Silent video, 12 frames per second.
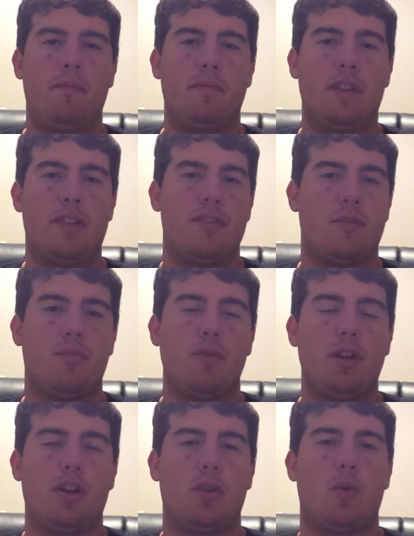This is a
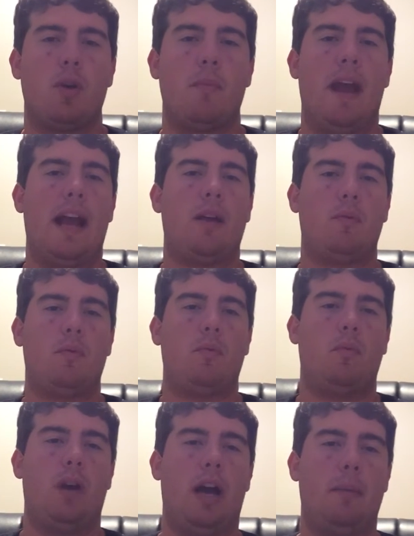really good quarterback.
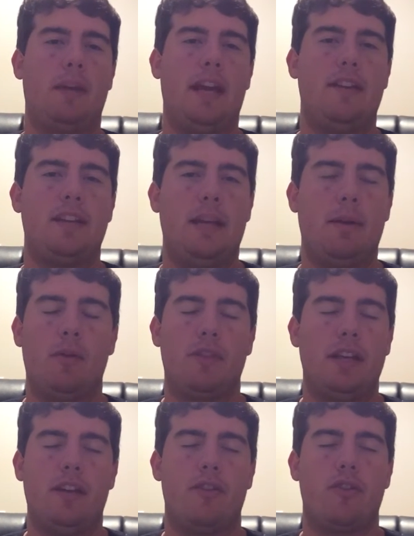Case Keenum, I don't
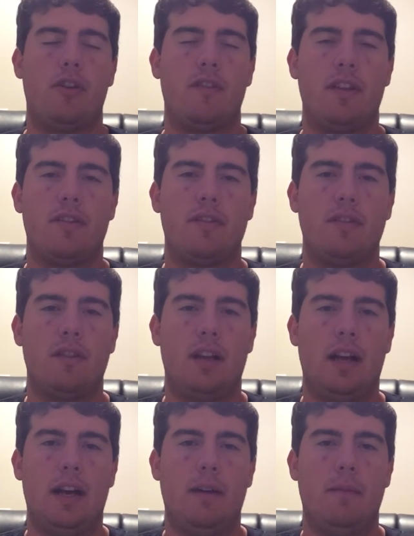think he deserves his.
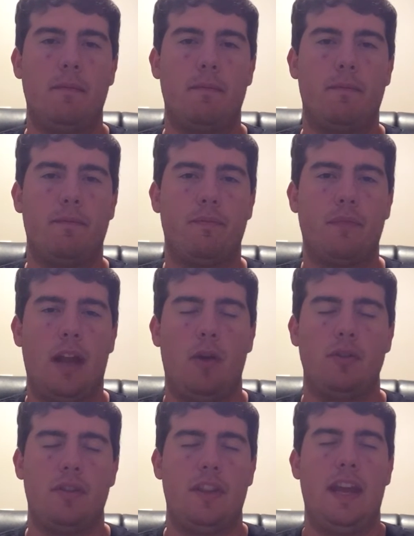I
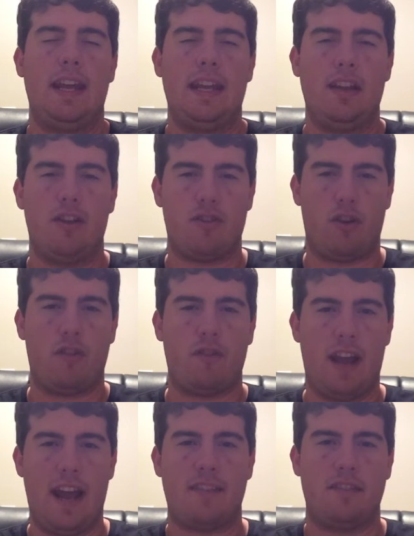don't think he deserves
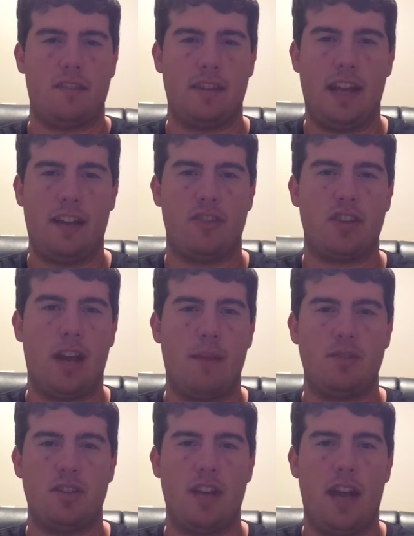for Haskins to take his job
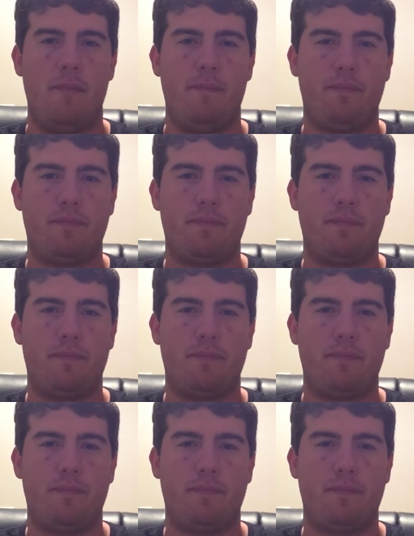just yet.